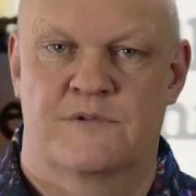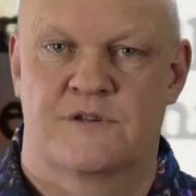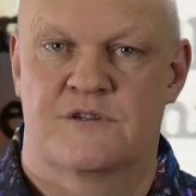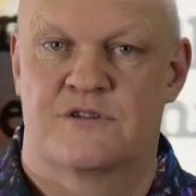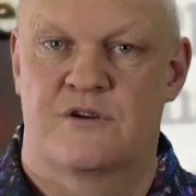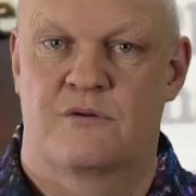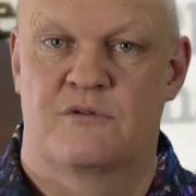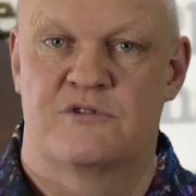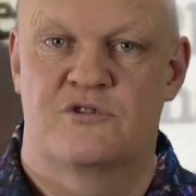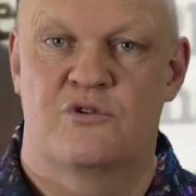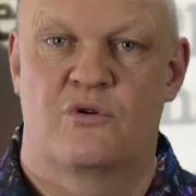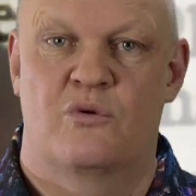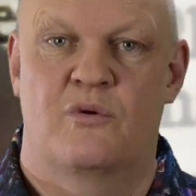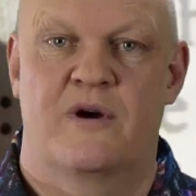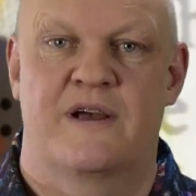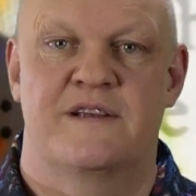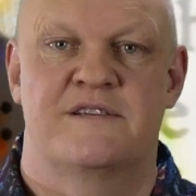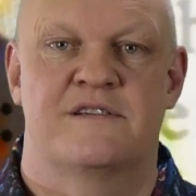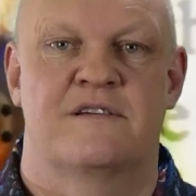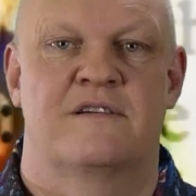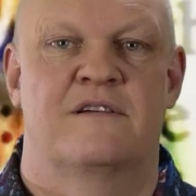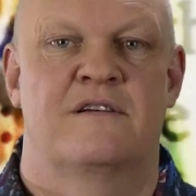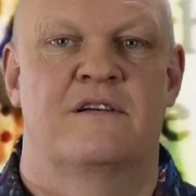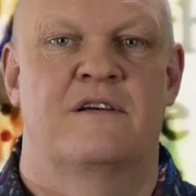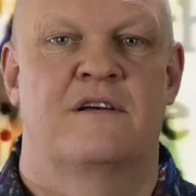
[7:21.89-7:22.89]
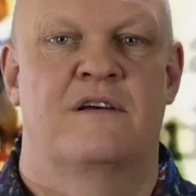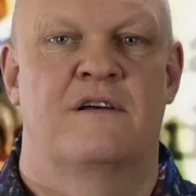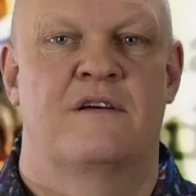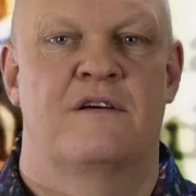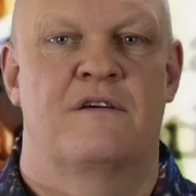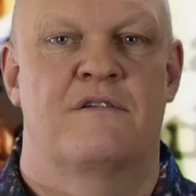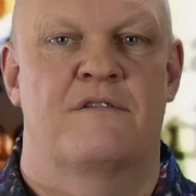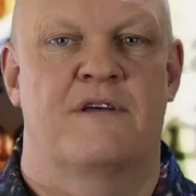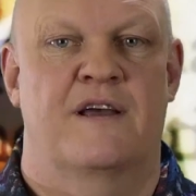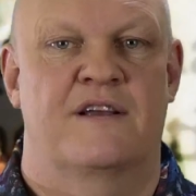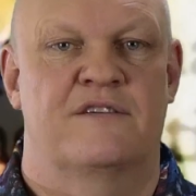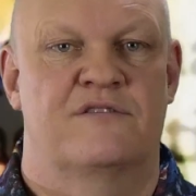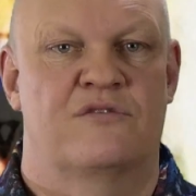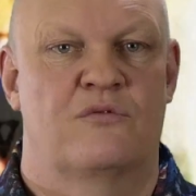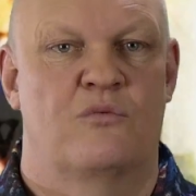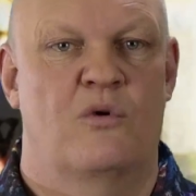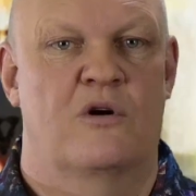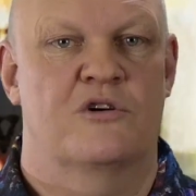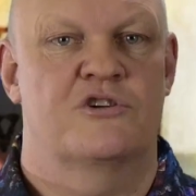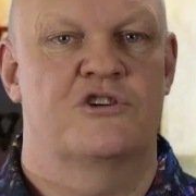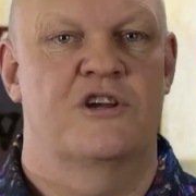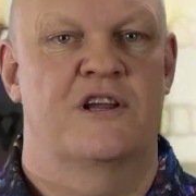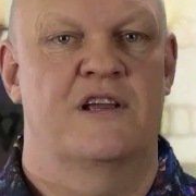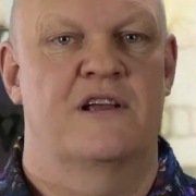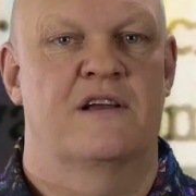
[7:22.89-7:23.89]
So as always, thanks for
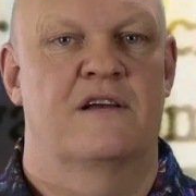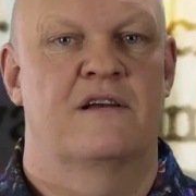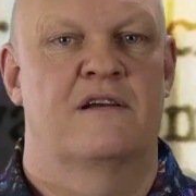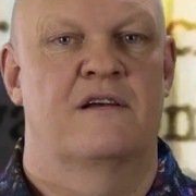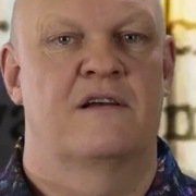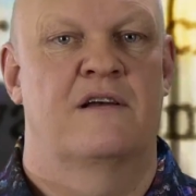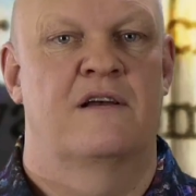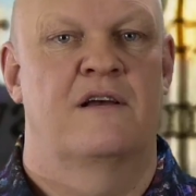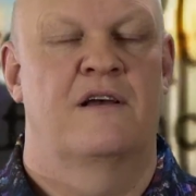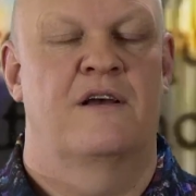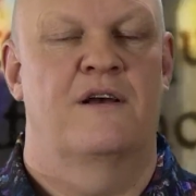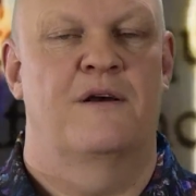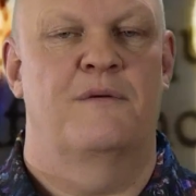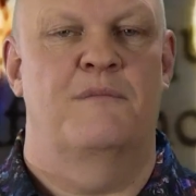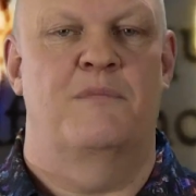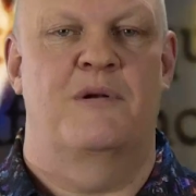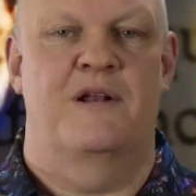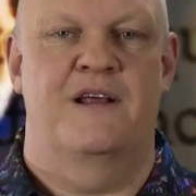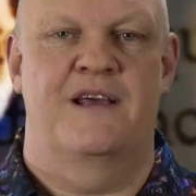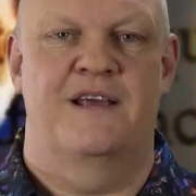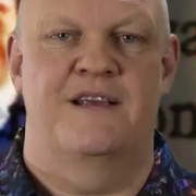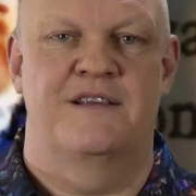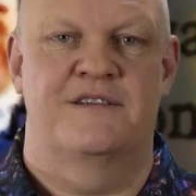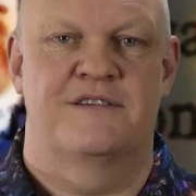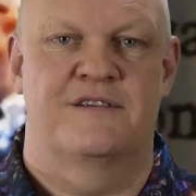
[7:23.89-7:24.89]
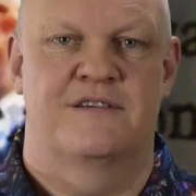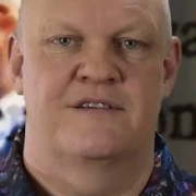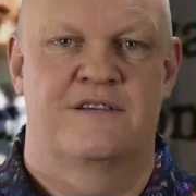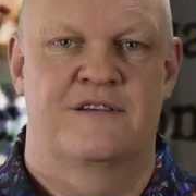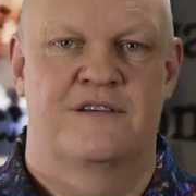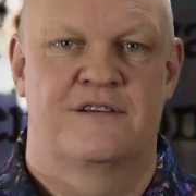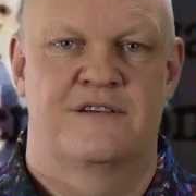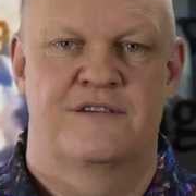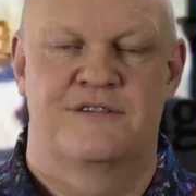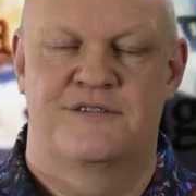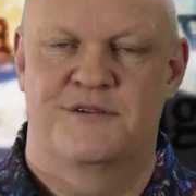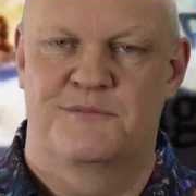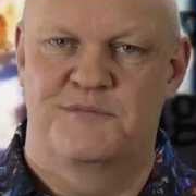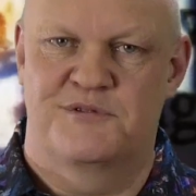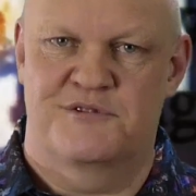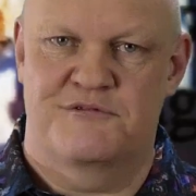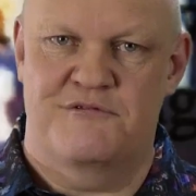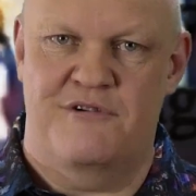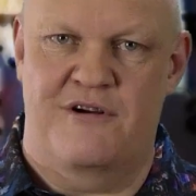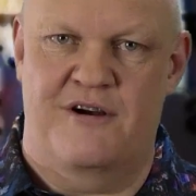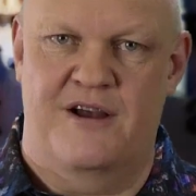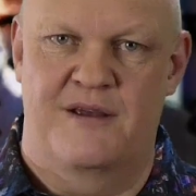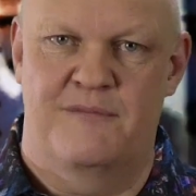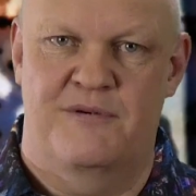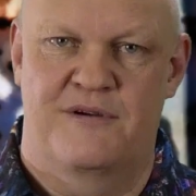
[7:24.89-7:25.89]
watching, and please
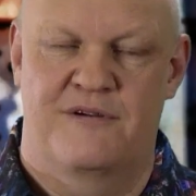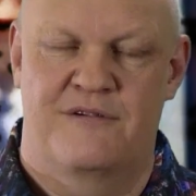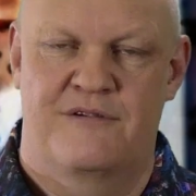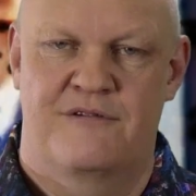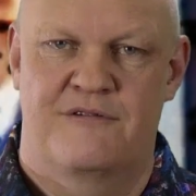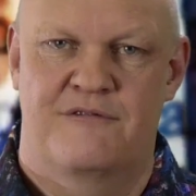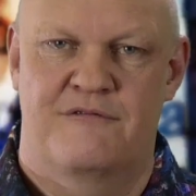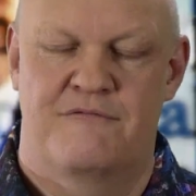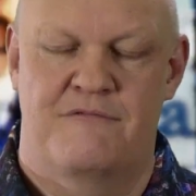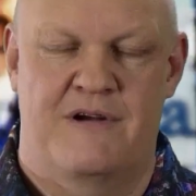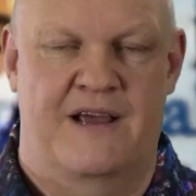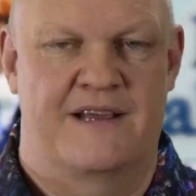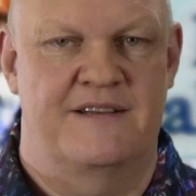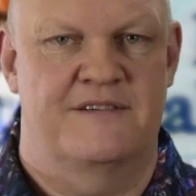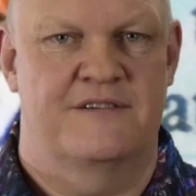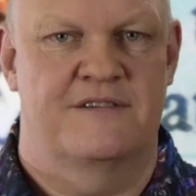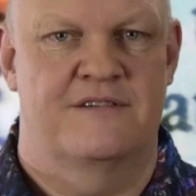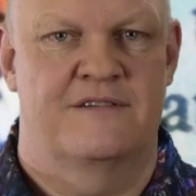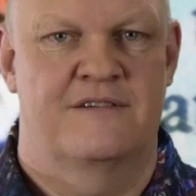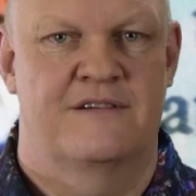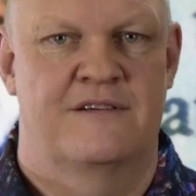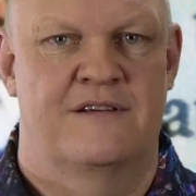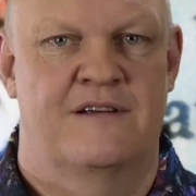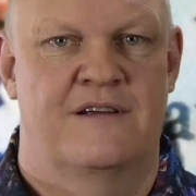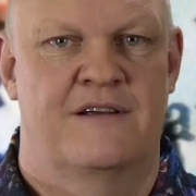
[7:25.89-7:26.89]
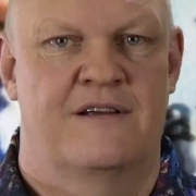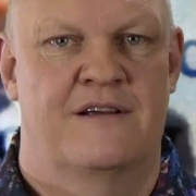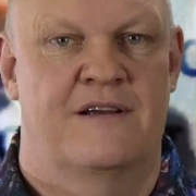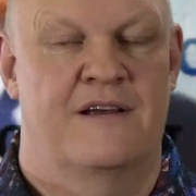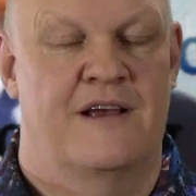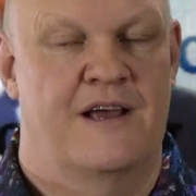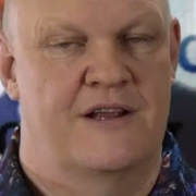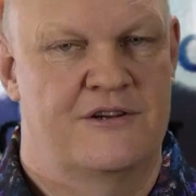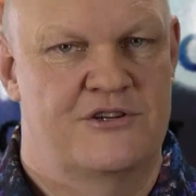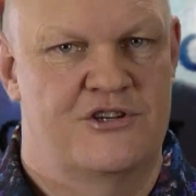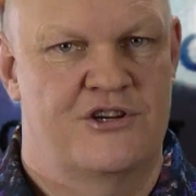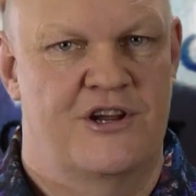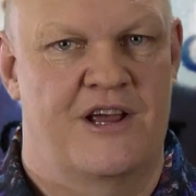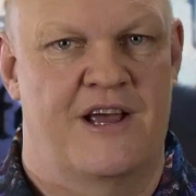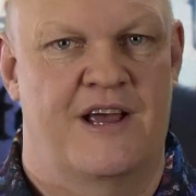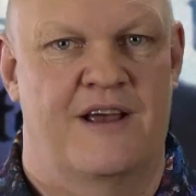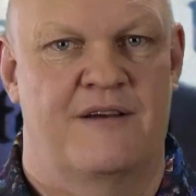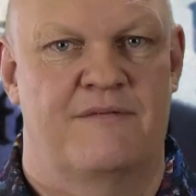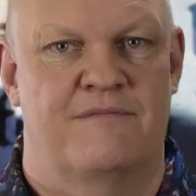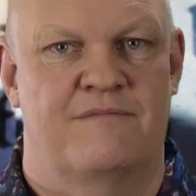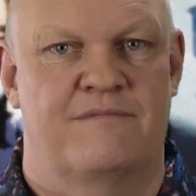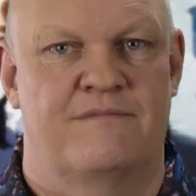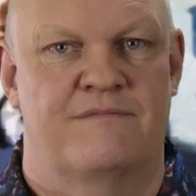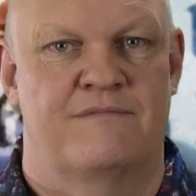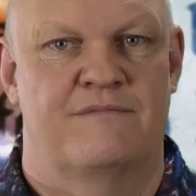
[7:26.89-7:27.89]
subscribe, rate and
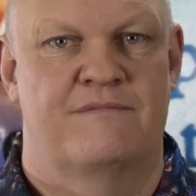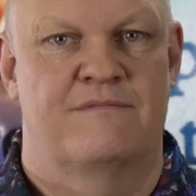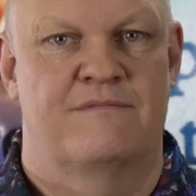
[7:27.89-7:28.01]
share.